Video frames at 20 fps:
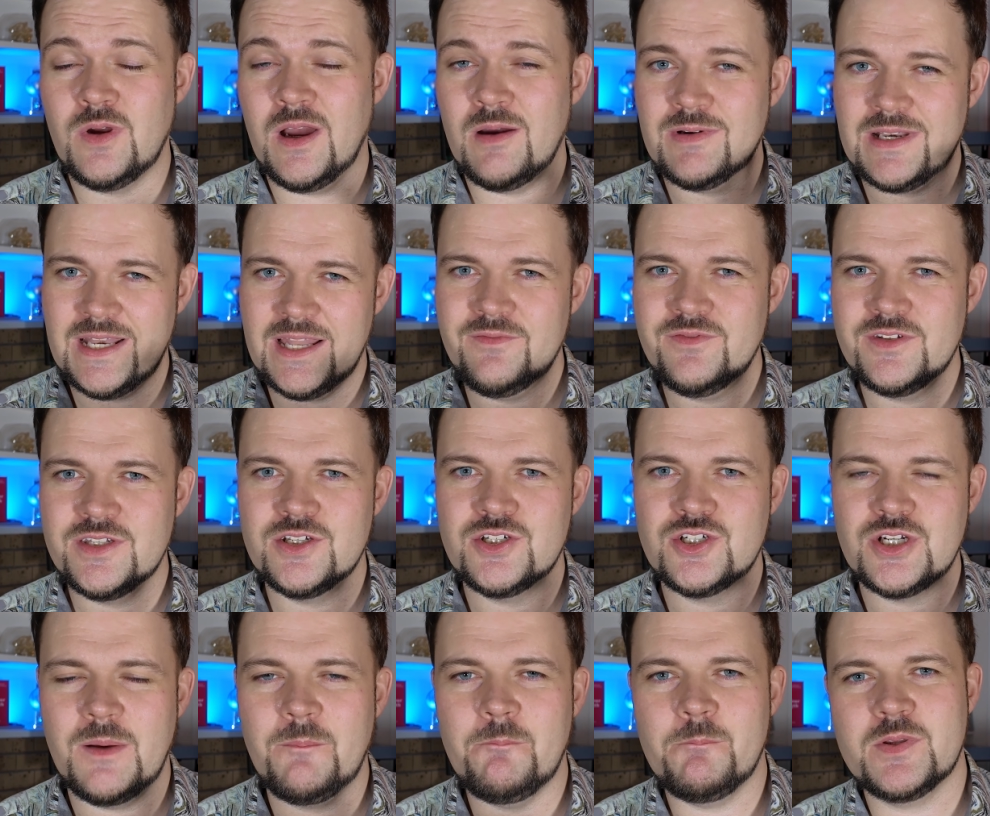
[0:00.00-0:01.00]
I would love to
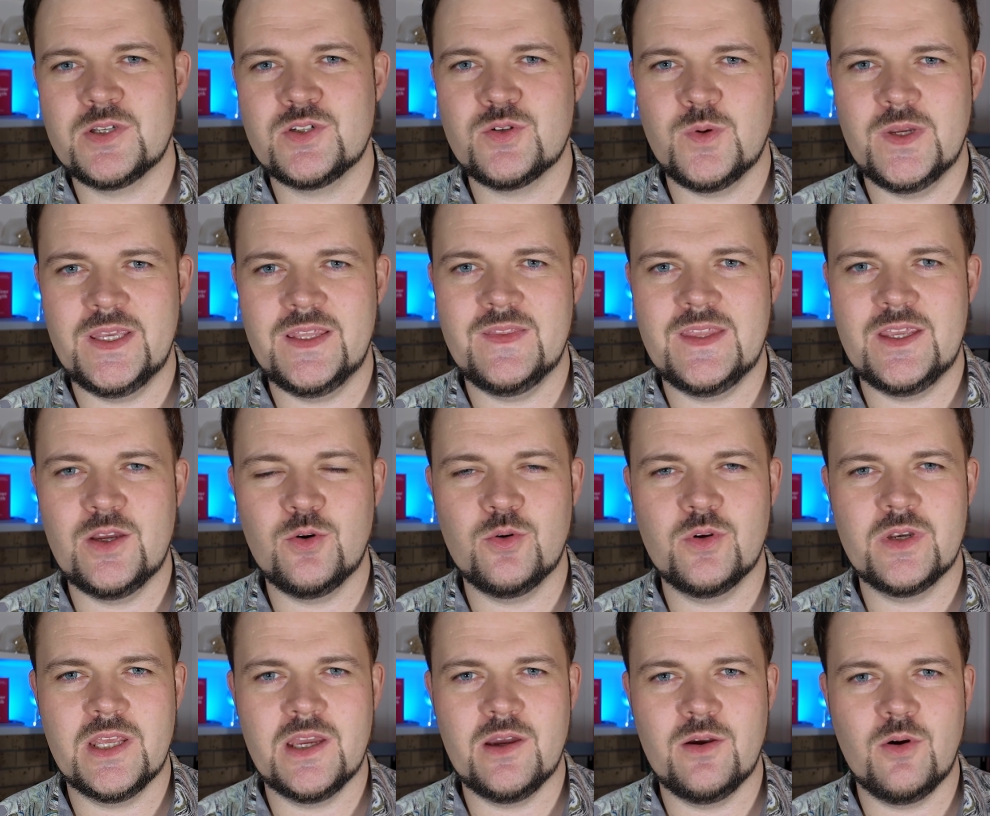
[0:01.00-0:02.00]
jump between the
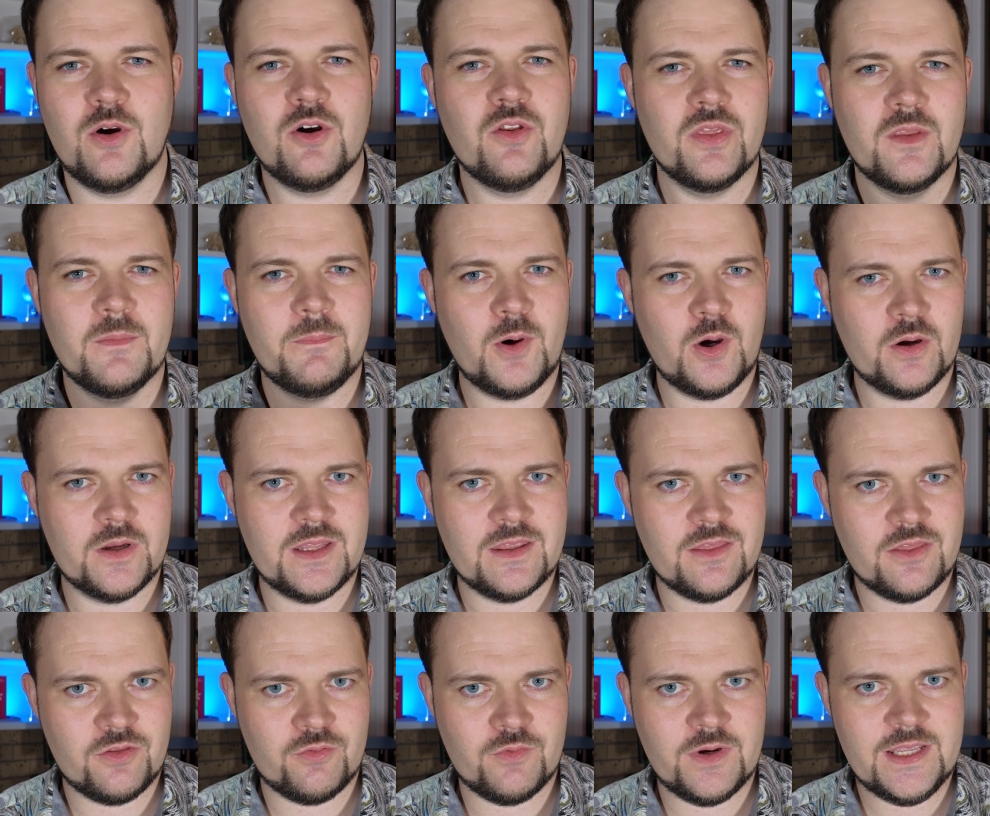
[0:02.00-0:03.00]
audio on the
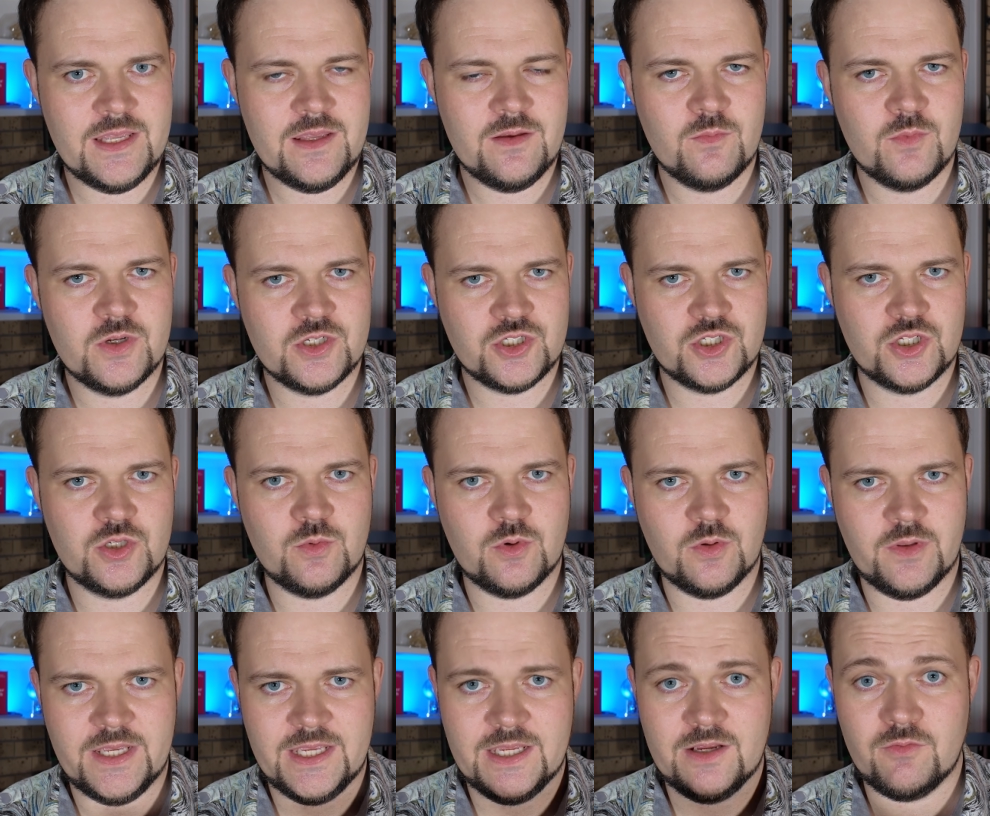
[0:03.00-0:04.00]
Pocket 3, which you
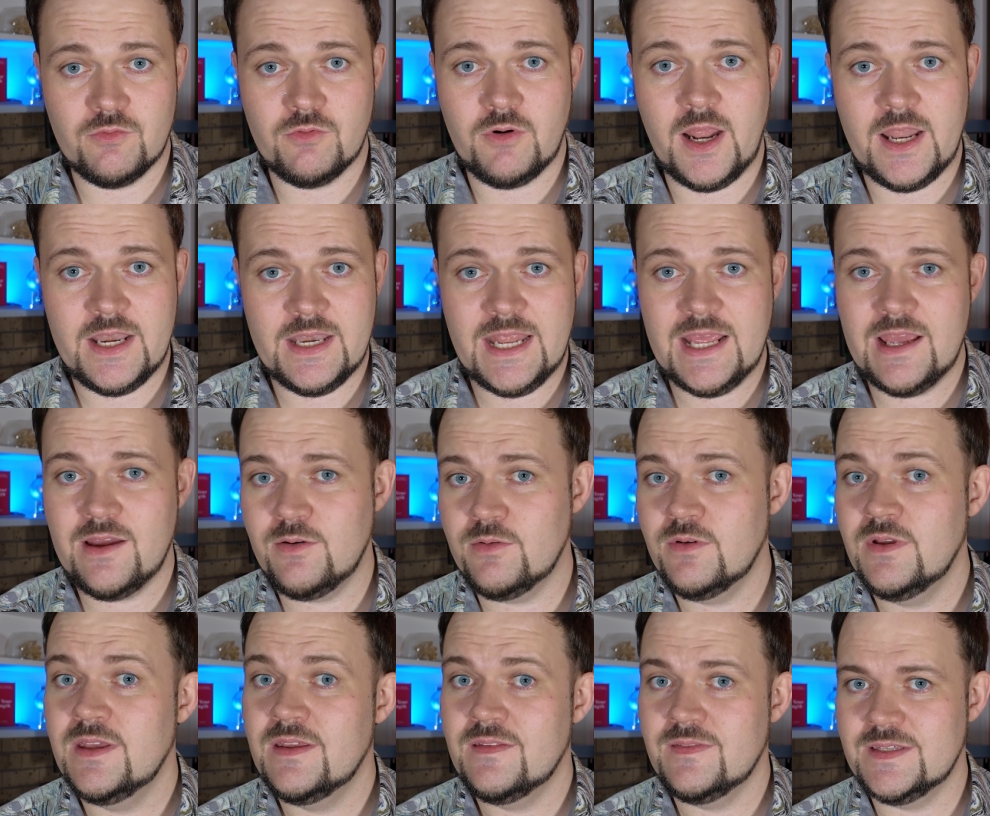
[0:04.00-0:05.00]
will hear right
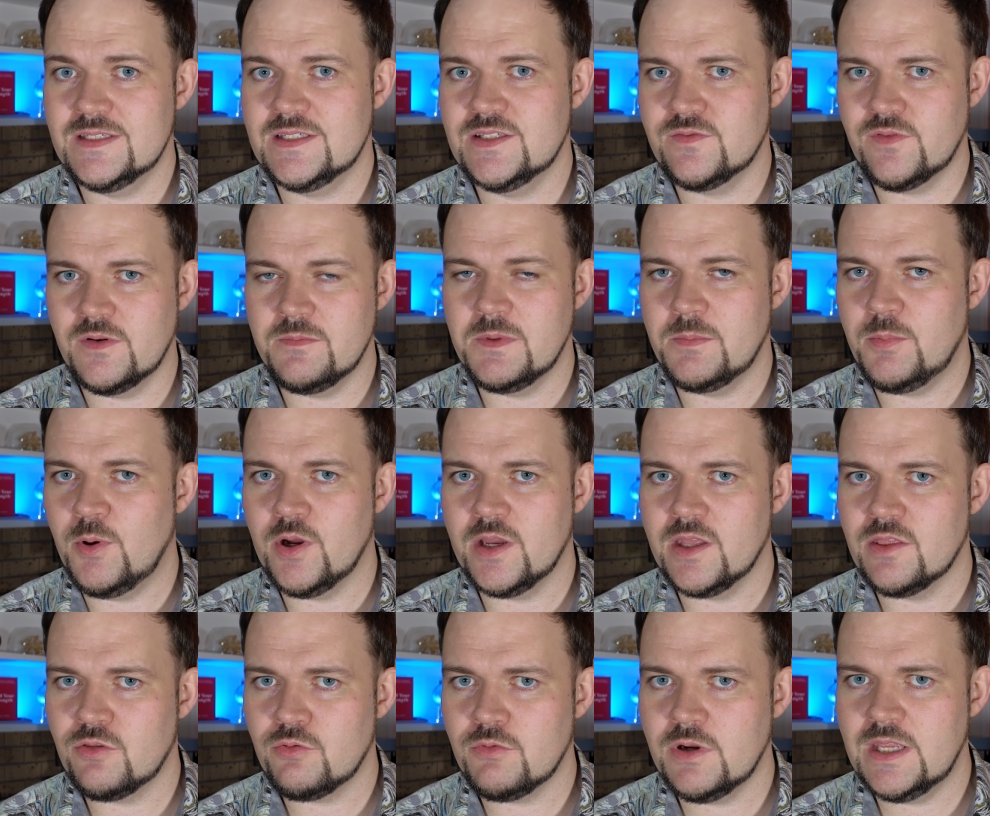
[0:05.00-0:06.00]
now. This is from the
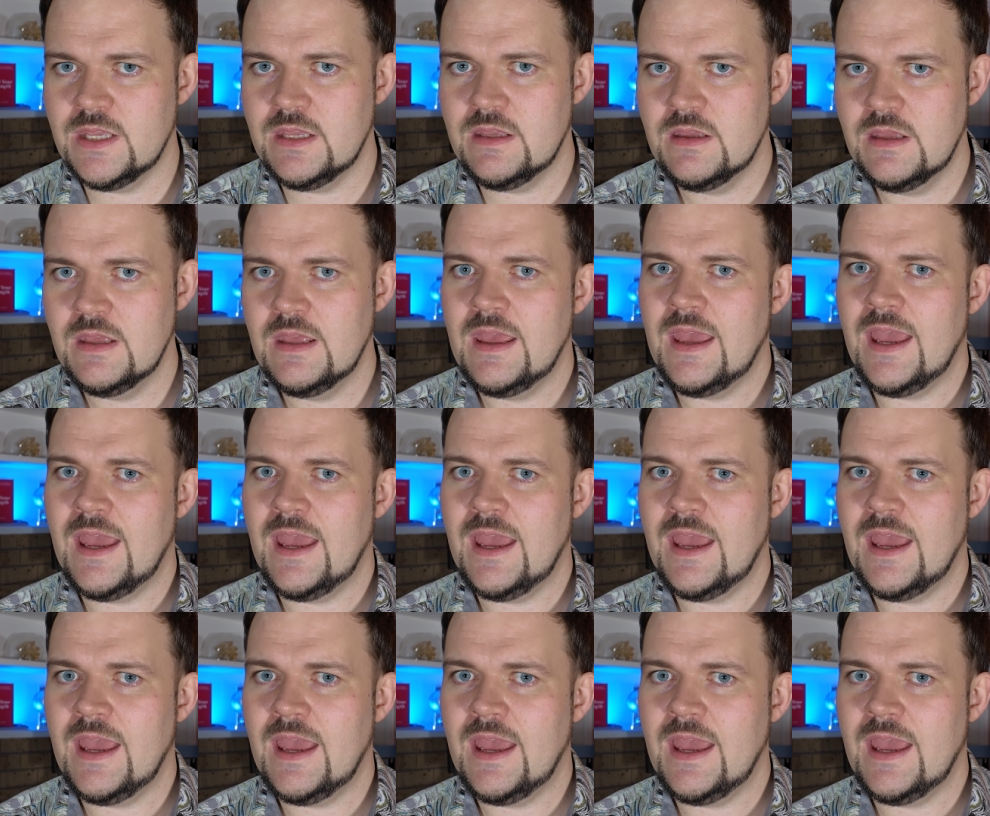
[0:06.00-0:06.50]
Pocket 3.